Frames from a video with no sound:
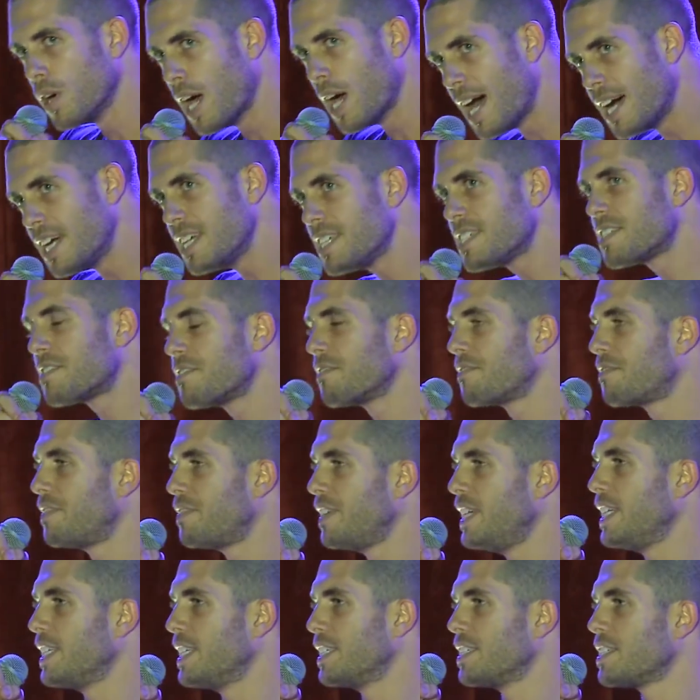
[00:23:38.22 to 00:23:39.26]
As
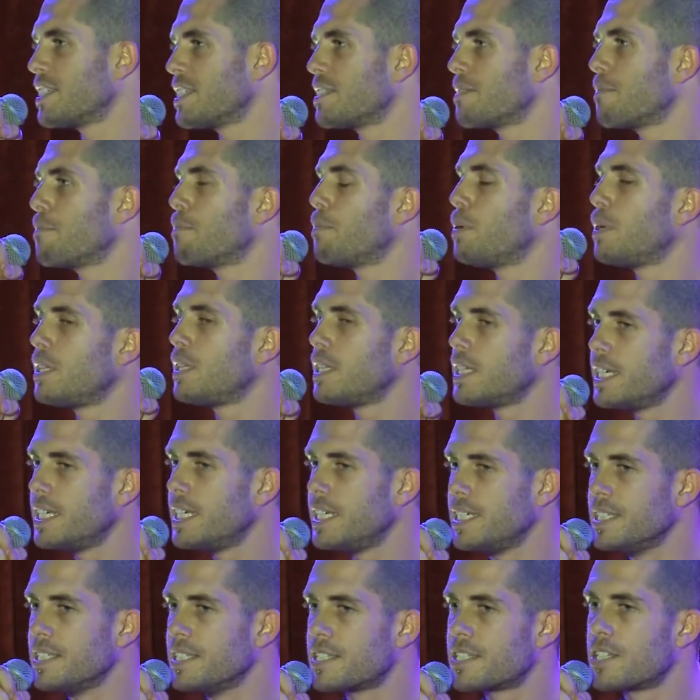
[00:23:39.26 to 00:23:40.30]
vegans,
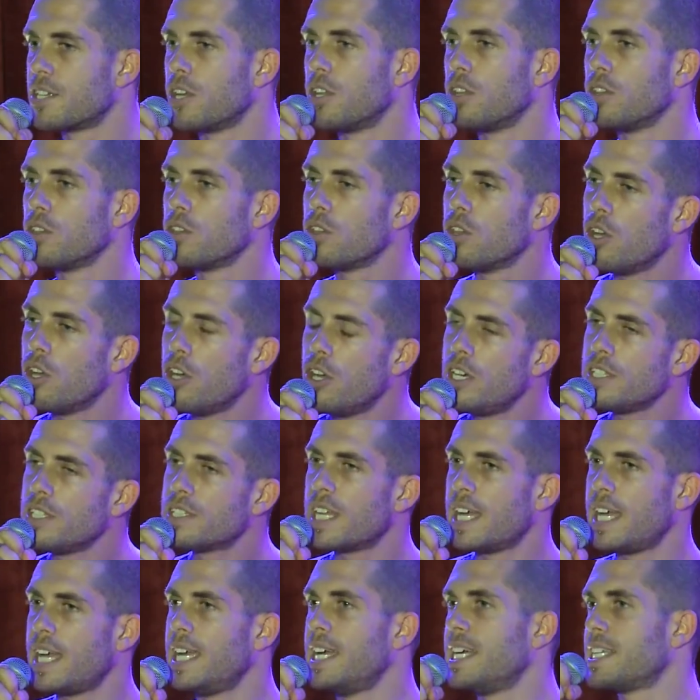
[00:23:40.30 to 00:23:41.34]
please learn
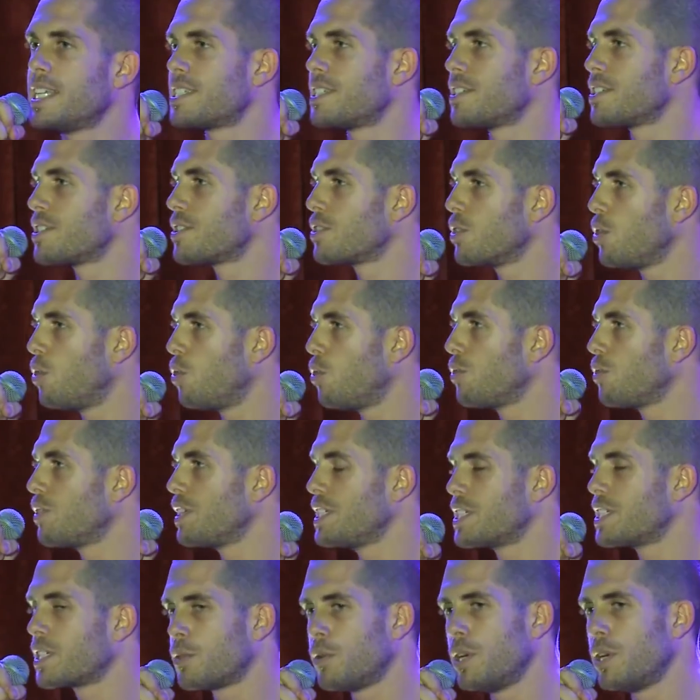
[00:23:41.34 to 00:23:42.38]
the answers to all
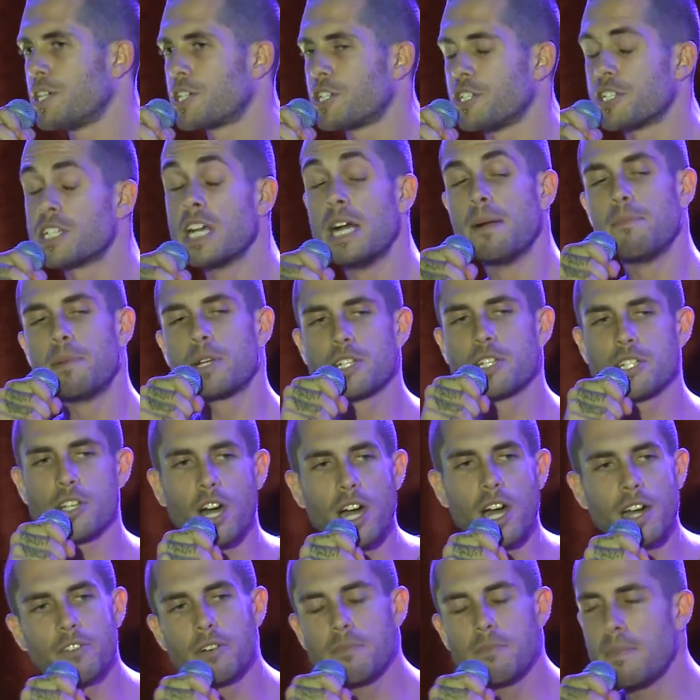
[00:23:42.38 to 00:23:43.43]
these questions. Because
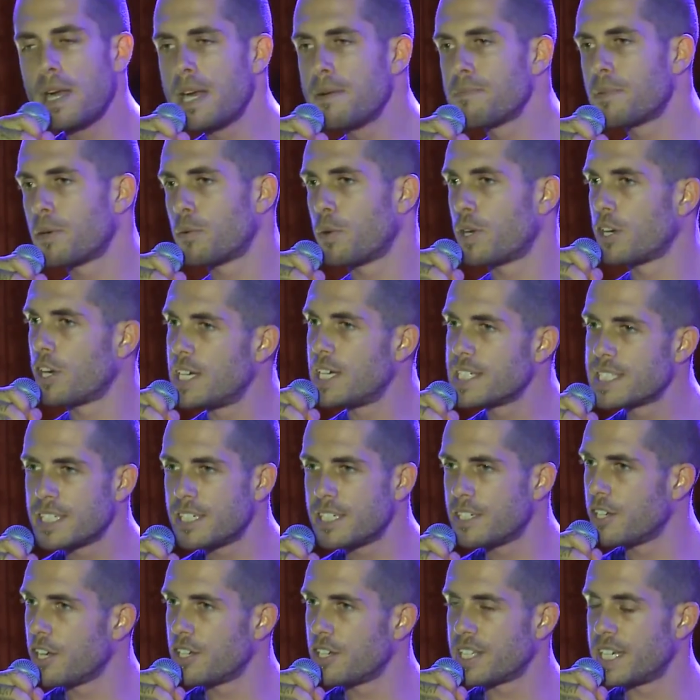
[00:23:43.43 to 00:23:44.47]
I remember when I
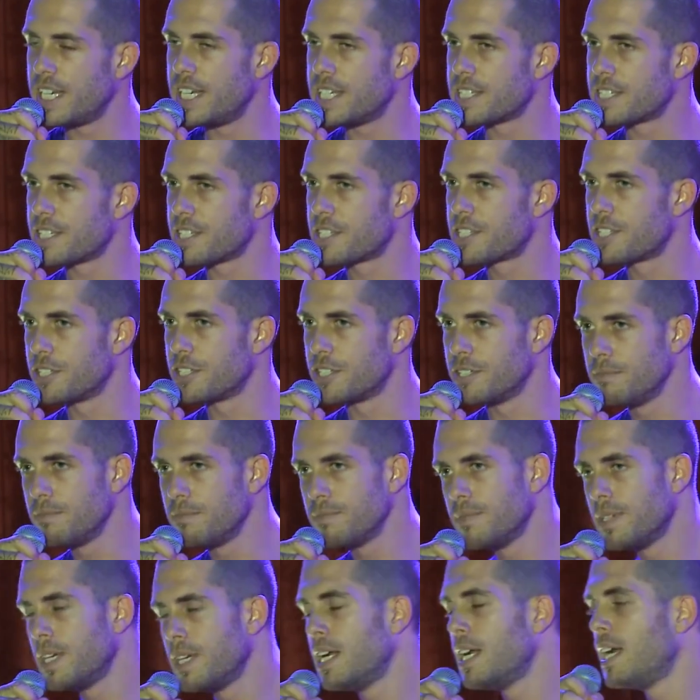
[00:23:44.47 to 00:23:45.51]
didn't know the answers to
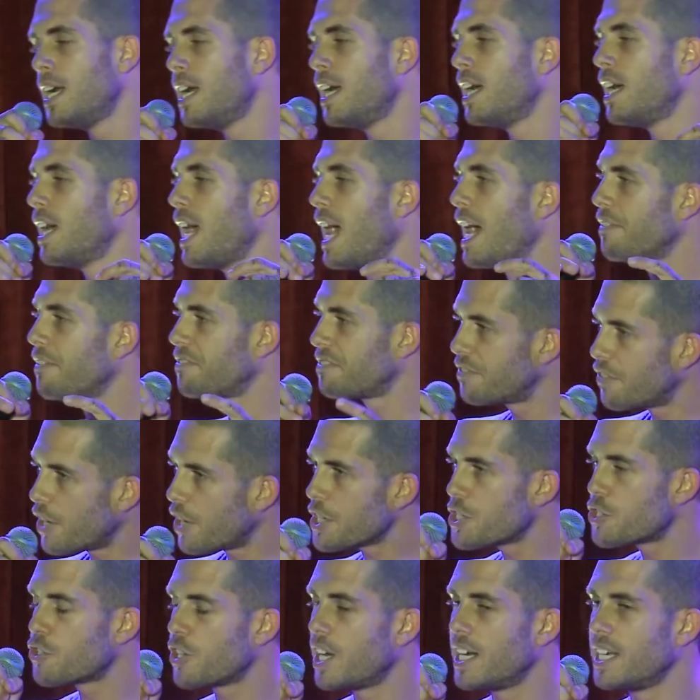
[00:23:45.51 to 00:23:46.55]
them, how
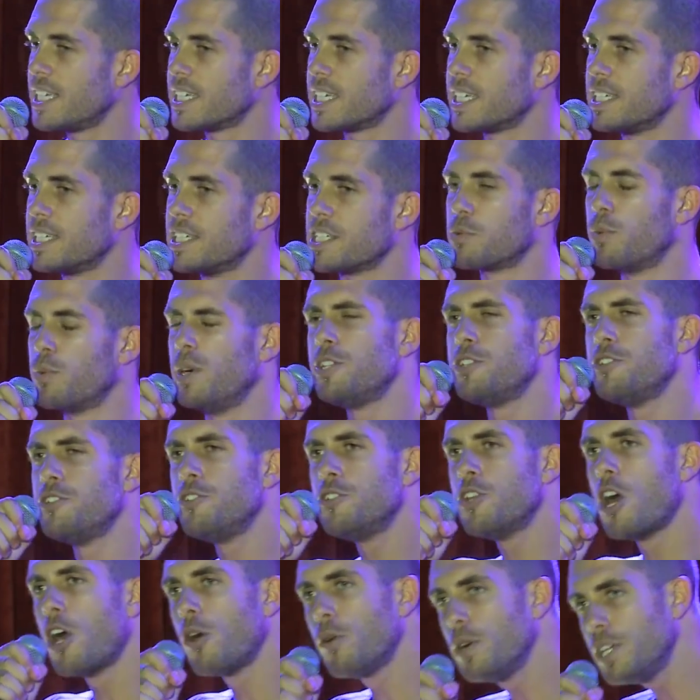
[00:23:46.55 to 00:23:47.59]
frustrating it is when you
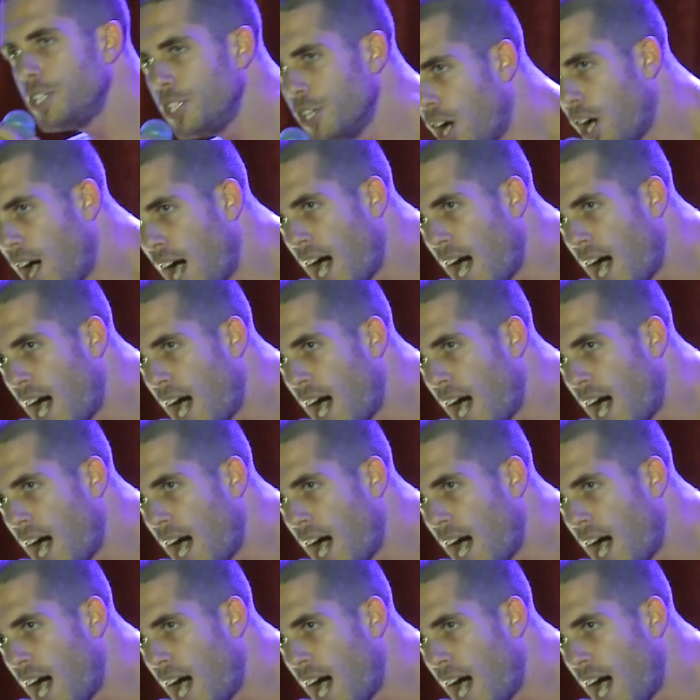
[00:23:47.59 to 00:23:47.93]
know in your